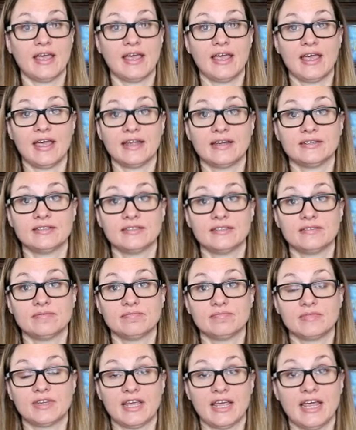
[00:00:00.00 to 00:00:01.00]
And
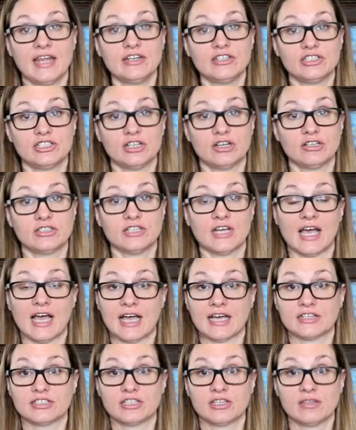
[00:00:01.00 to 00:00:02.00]
can church
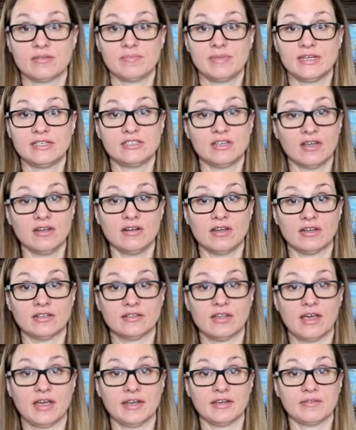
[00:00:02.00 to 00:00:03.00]
actually be done
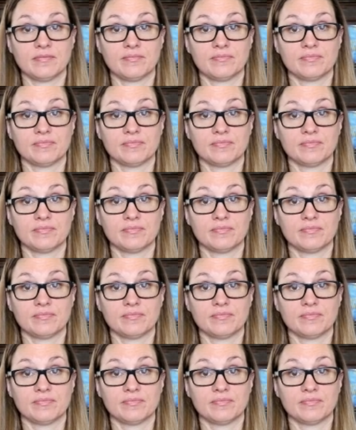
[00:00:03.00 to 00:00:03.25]
online?